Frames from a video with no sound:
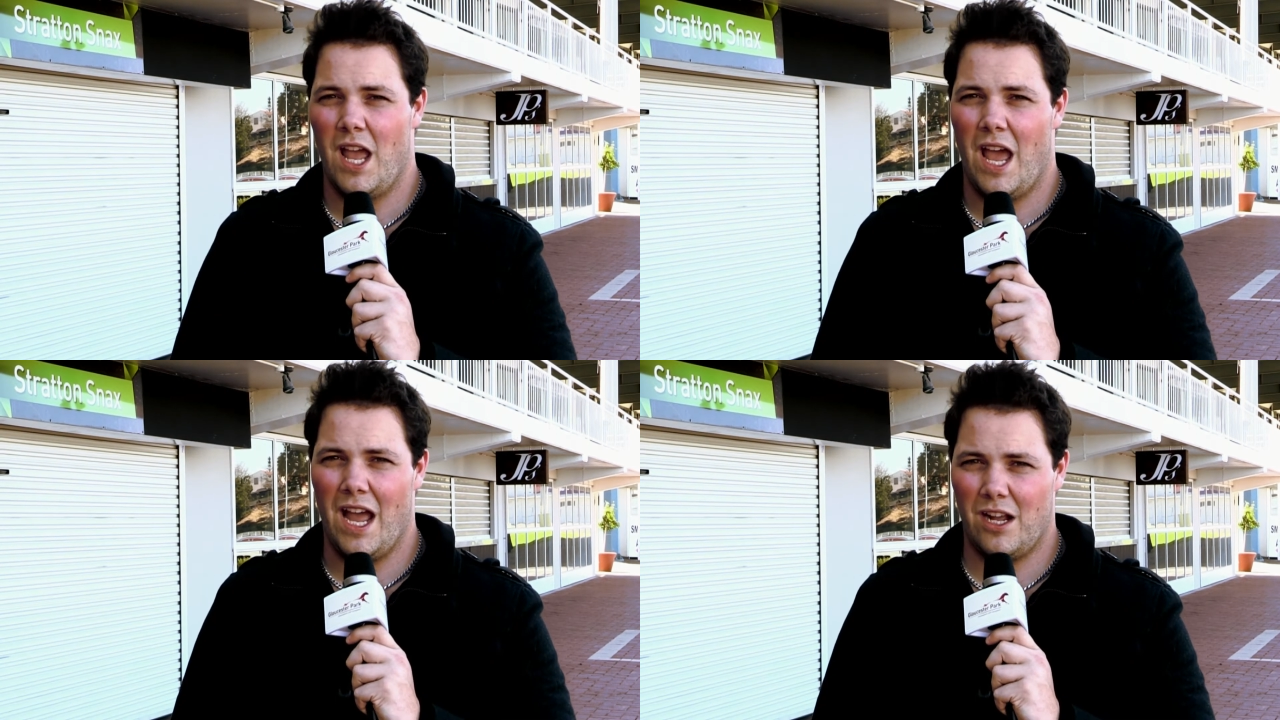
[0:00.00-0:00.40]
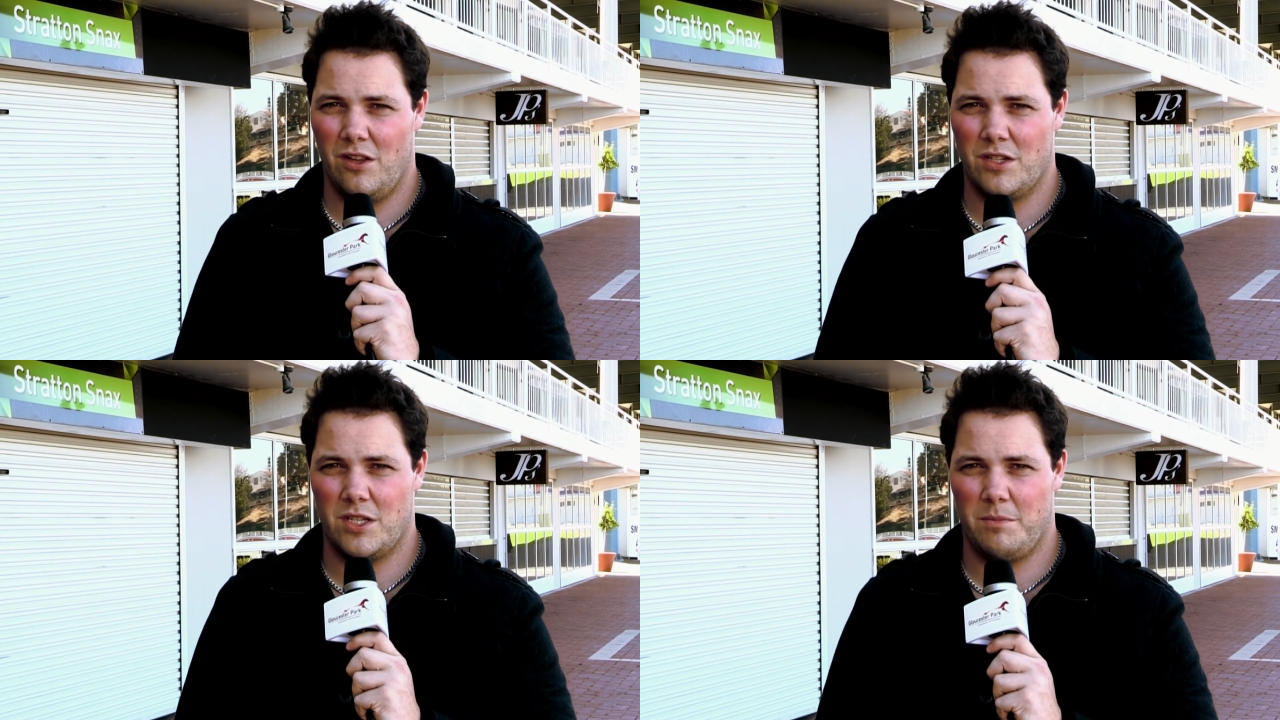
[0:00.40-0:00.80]
at
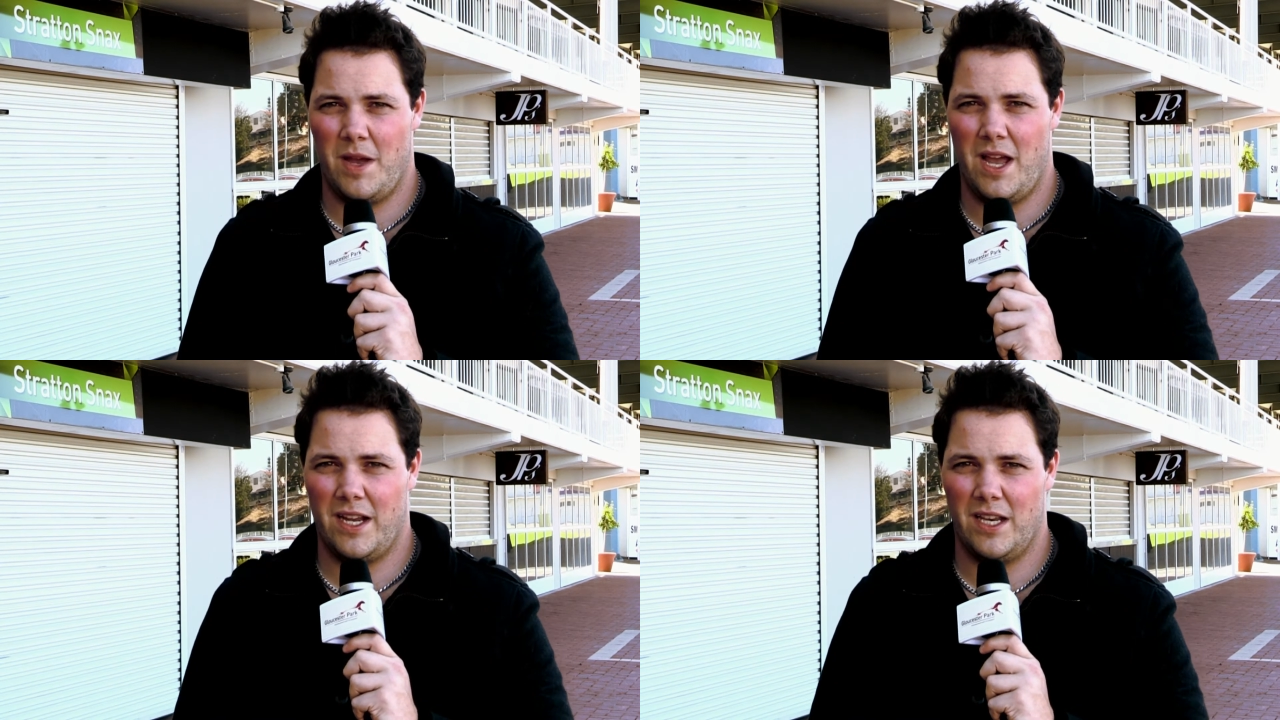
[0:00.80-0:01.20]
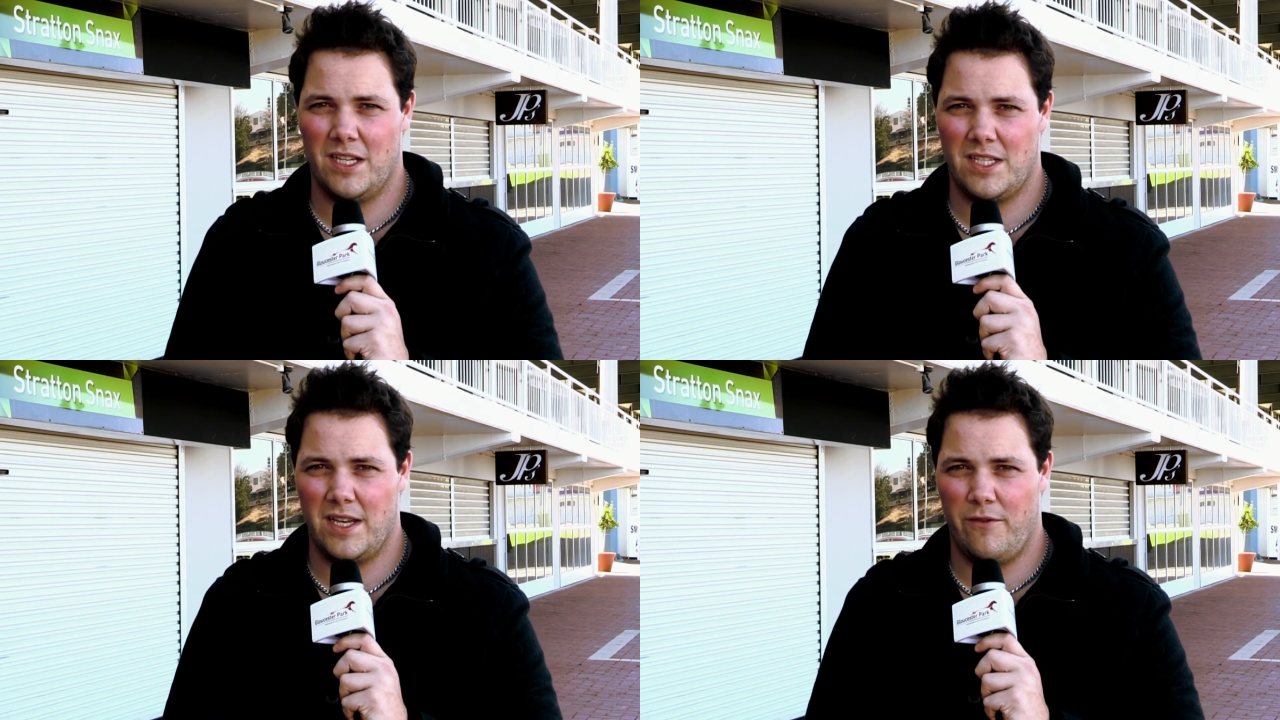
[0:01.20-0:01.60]
Gloucester Park in
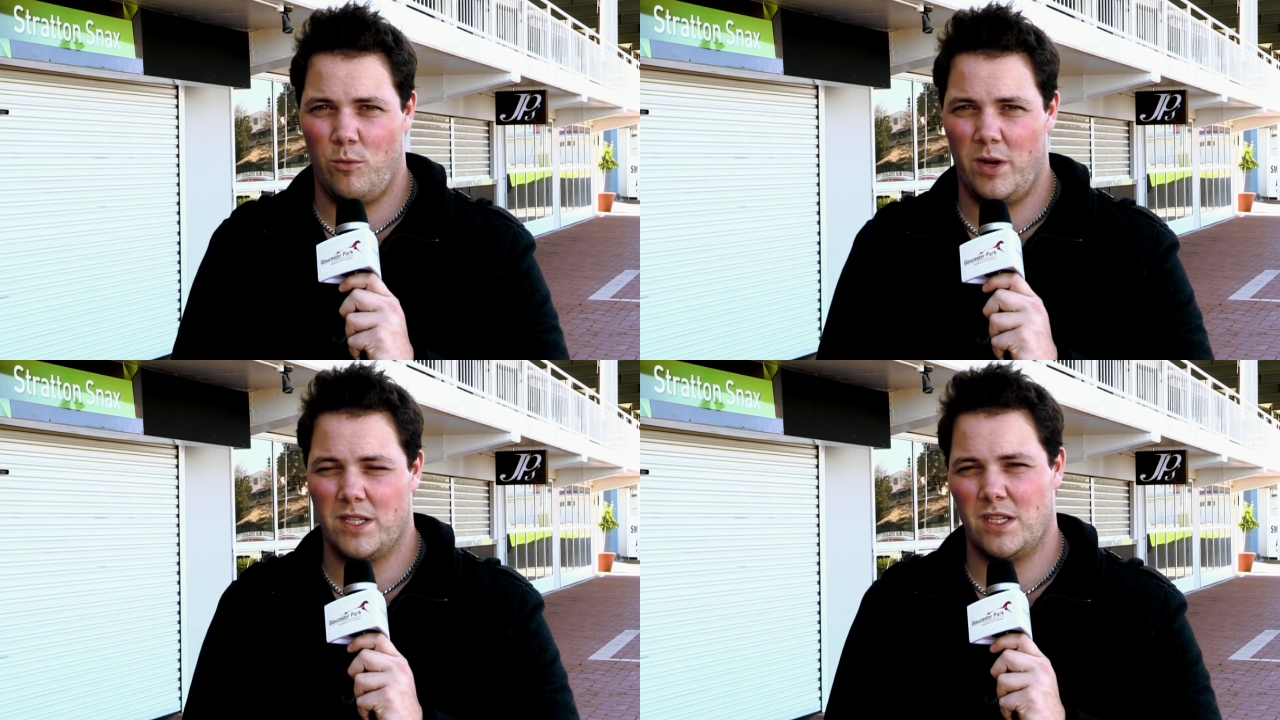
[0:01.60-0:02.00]
its 7 wins.